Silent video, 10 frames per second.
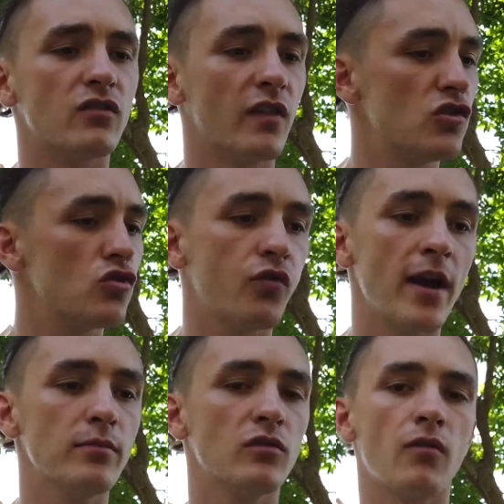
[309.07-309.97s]
So they
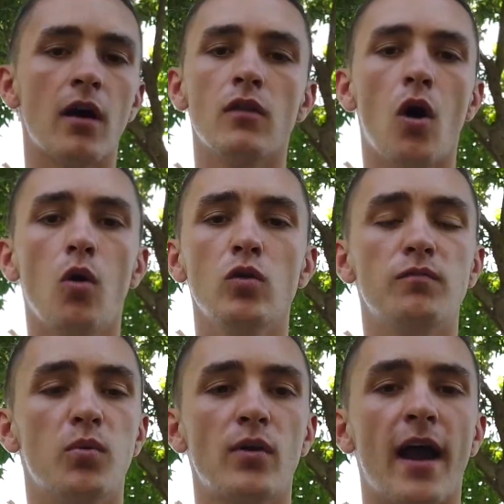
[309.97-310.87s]
traipsed around the
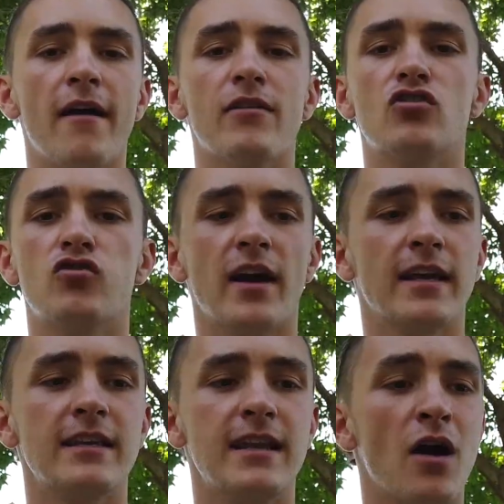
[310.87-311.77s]
whole of Bulgaria,
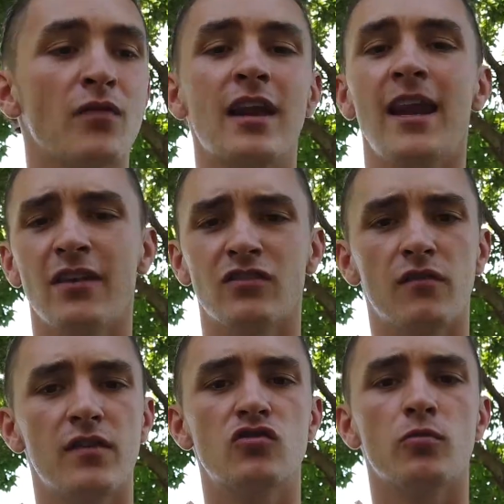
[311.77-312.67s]
tracking down the
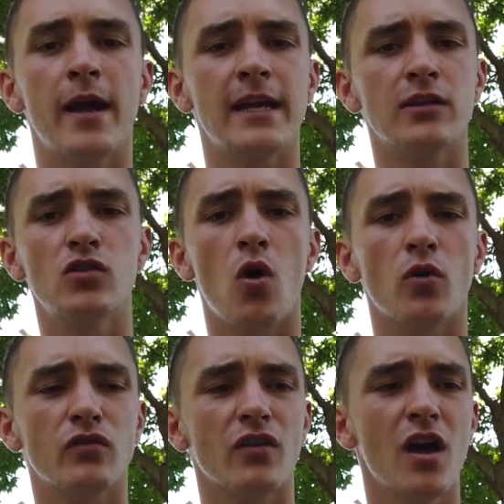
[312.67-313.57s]
last of these remaining
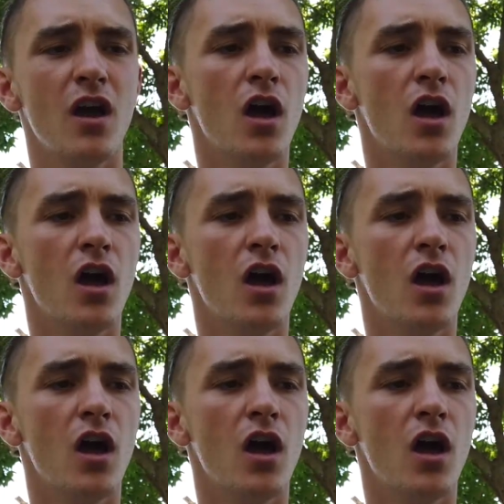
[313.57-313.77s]
dogs